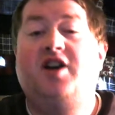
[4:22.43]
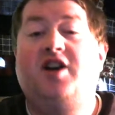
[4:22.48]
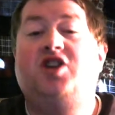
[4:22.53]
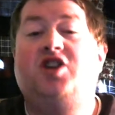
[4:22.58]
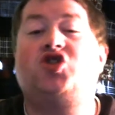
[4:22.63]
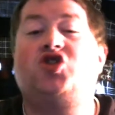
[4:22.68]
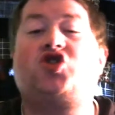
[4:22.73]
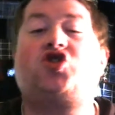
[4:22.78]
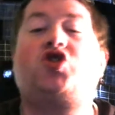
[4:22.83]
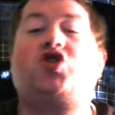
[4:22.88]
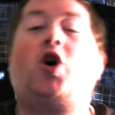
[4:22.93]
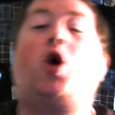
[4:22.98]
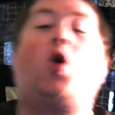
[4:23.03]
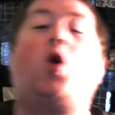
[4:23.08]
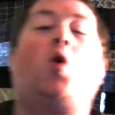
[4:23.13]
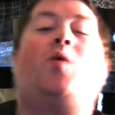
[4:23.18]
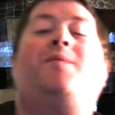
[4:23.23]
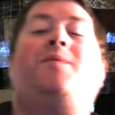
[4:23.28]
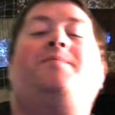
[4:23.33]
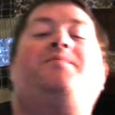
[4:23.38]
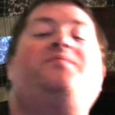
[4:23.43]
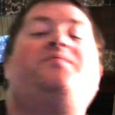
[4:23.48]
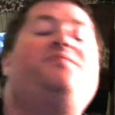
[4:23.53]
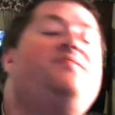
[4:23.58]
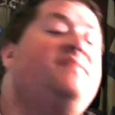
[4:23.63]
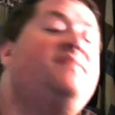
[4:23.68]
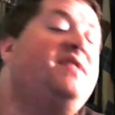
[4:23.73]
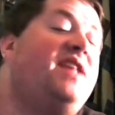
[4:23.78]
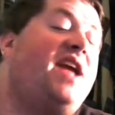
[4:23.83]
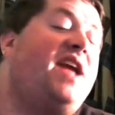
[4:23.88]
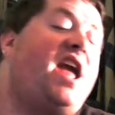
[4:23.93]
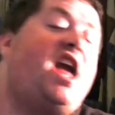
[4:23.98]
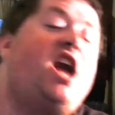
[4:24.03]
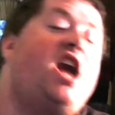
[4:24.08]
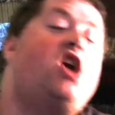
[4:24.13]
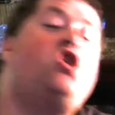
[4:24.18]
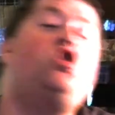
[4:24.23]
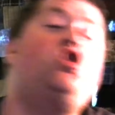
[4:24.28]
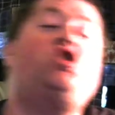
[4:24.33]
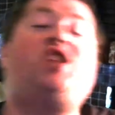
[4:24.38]
So
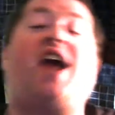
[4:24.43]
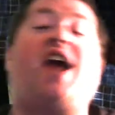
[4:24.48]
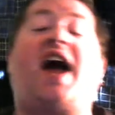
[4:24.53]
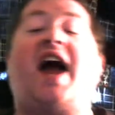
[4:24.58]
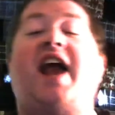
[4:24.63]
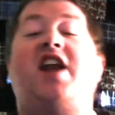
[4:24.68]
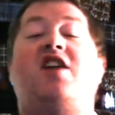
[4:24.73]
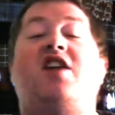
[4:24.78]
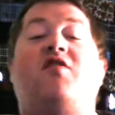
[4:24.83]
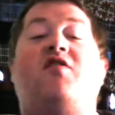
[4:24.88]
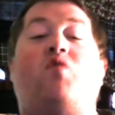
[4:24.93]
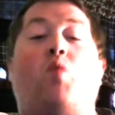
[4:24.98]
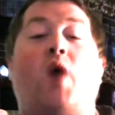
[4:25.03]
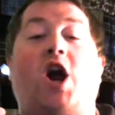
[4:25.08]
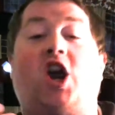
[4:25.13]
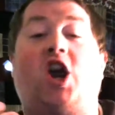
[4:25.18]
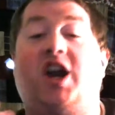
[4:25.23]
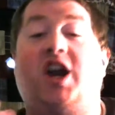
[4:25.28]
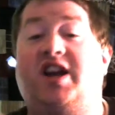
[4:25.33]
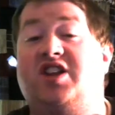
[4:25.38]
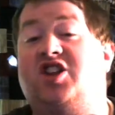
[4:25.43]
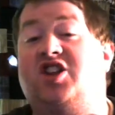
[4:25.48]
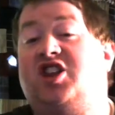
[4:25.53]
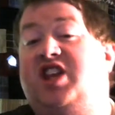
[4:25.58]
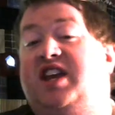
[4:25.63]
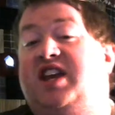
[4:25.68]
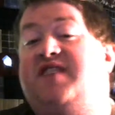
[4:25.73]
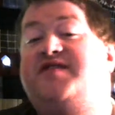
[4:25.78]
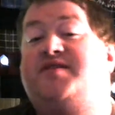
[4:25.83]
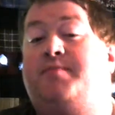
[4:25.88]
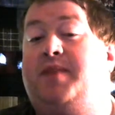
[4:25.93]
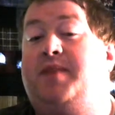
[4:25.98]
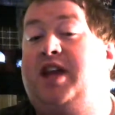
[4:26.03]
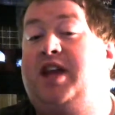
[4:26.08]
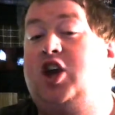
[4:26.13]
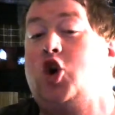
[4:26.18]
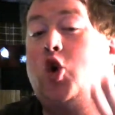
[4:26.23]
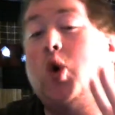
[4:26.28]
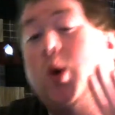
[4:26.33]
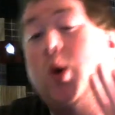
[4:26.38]
here's kind of where it leaves
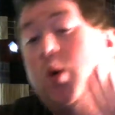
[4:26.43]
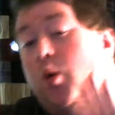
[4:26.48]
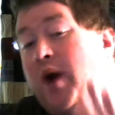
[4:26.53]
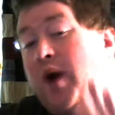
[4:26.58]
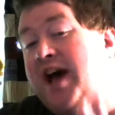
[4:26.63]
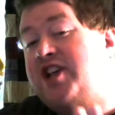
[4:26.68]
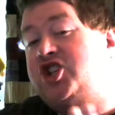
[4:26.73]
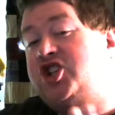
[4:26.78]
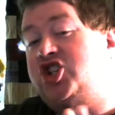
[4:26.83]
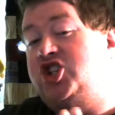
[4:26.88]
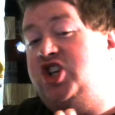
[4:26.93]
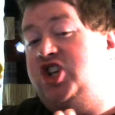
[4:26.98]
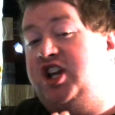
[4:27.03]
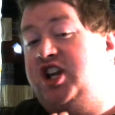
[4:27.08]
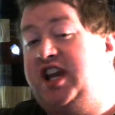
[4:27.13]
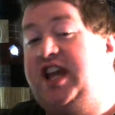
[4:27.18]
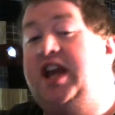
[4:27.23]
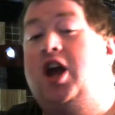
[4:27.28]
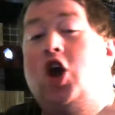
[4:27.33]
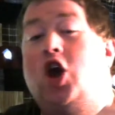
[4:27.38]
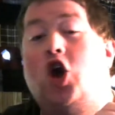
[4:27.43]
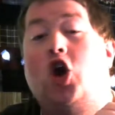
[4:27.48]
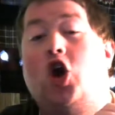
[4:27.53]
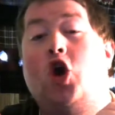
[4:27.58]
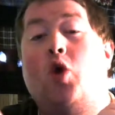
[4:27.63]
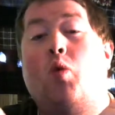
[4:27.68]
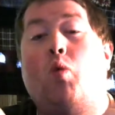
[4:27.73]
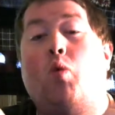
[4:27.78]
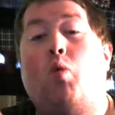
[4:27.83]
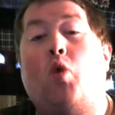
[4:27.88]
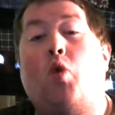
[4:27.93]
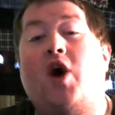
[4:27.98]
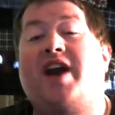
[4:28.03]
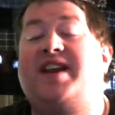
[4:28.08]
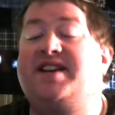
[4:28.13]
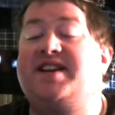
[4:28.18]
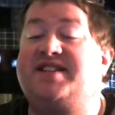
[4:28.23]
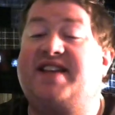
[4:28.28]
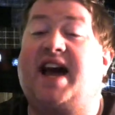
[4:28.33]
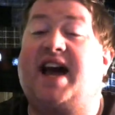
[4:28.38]
me questioning what
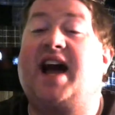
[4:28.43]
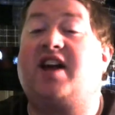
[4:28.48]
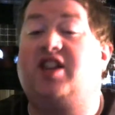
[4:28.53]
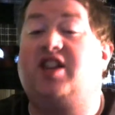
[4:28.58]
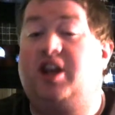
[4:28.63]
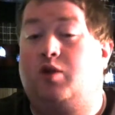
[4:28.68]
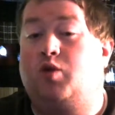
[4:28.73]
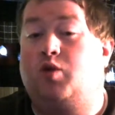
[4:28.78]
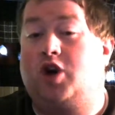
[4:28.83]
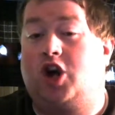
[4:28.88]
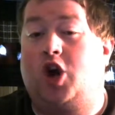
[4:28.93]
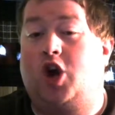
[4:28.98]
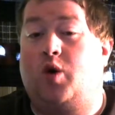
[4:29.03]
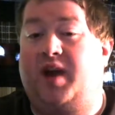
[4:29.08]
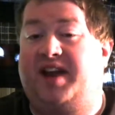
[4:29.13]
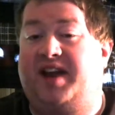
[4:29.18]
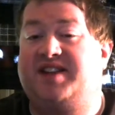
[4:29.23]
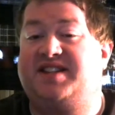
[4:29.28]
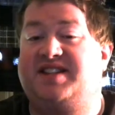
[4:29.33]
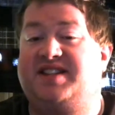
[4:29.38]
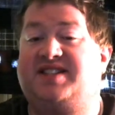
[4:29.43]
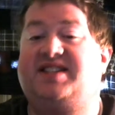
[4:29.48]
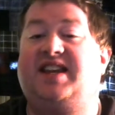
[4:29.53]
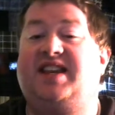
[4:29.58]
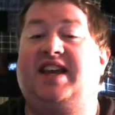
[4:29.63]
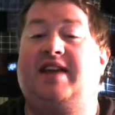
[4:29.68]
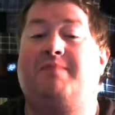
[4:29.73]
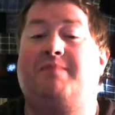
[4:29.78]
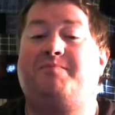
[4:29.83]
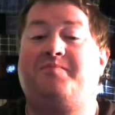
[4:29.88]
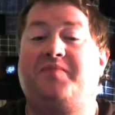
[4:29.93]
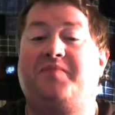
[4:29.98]
exactly we're going to see.